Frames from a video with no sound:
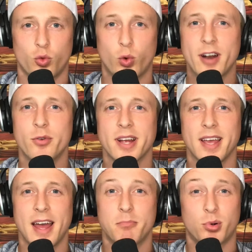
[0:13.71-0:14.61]

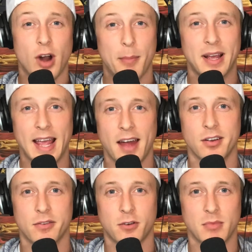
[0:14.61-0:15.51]
Rhetoric and
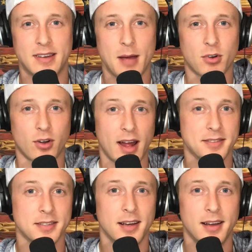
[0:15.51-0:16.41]
propaganda from the
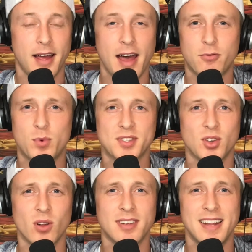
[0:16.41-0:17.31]
Democrats have
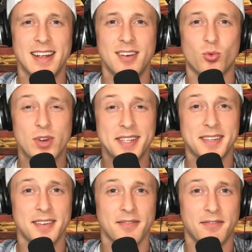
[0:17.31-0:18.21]
resulted in
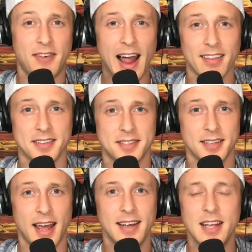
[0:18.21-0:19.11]
recent violence
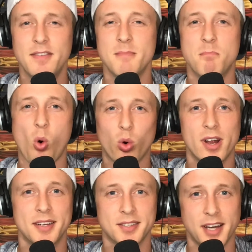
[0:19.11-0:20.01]
and even more
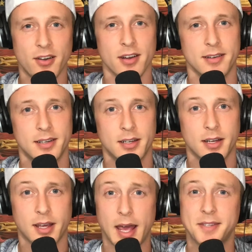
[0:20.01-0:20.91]
hysteria.
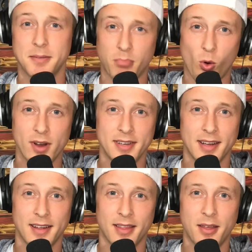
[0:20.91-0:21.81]
Case in point,
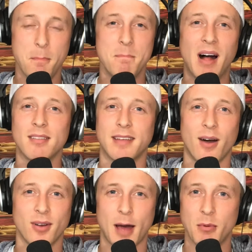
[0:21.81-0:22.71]
the
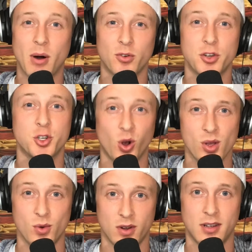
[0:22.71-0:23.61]
meltdown I'm about to show
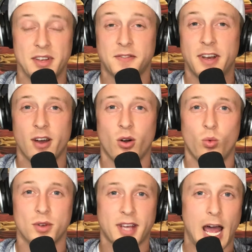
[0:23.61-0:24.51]
you. This video
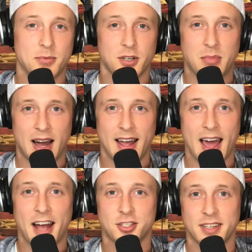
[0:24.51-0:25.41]
was captured by
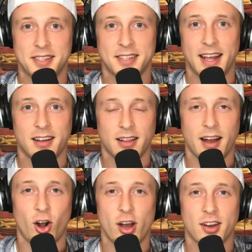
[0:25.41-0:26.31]
Ashley St.
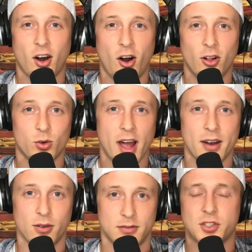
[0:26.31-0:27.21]
Clair in
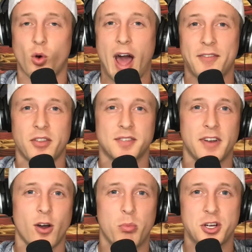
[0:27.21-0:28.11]
Colorado. So after this
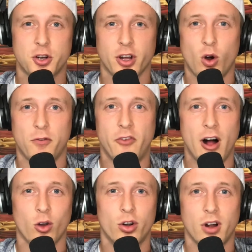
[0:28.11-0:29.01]
video, be sure to go
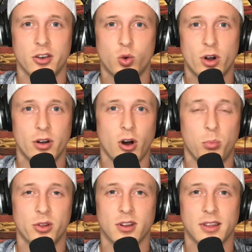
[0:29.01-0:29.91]
follow her on Twitter. I'll
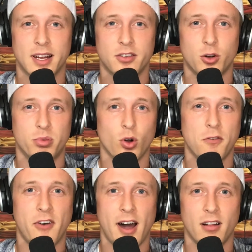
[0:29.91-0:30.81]
put the link to her
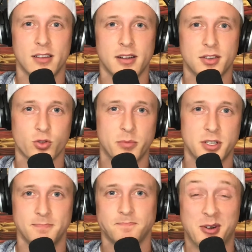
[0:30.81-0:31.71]
profile in the
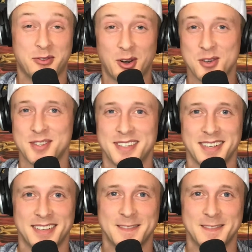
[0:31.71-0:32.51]
description. But first,